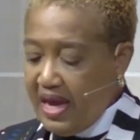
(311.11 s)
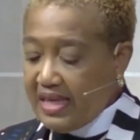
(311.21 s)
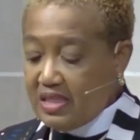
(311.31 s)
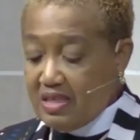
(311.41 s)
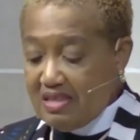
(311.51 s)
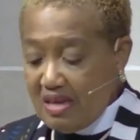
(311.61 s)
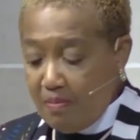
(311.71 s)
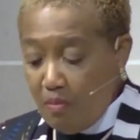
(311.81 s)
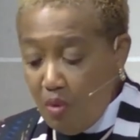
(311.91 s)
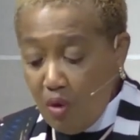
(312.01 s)
and to
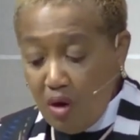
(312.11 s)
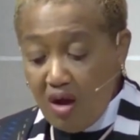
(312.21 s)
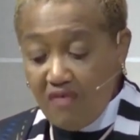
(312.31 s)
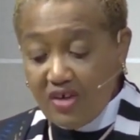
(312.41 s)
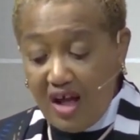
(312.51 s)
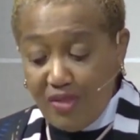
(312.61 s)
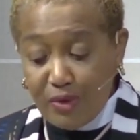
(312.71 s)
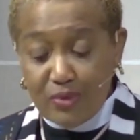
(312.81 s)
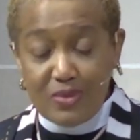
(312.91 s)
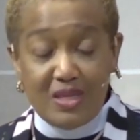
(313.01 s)
think more of
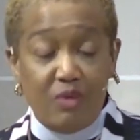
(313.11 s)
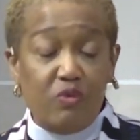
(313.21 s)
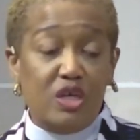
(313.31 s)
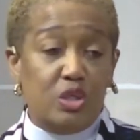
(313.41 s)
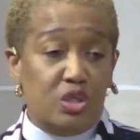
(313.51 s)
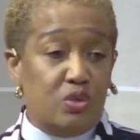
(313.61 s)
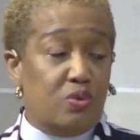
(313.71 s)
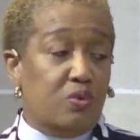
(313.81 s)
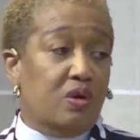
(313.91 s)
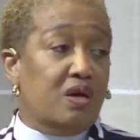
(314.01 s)
others than we
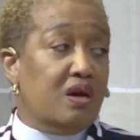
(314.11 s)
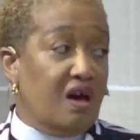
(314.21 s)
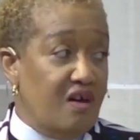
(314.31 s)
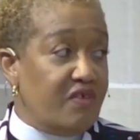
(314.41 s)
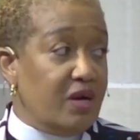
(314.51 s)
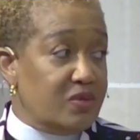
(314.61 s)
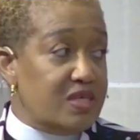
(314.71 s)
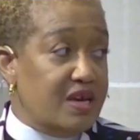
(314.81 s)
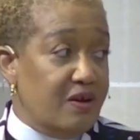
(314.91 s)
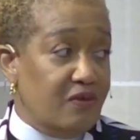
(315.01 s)
do of
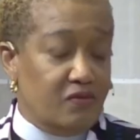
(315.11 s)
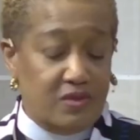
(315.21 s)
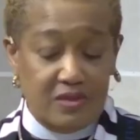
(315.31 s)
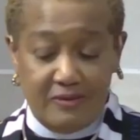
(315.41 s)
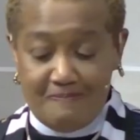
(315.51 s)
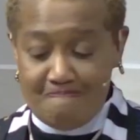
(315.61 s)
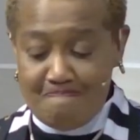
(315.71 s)
ourselves.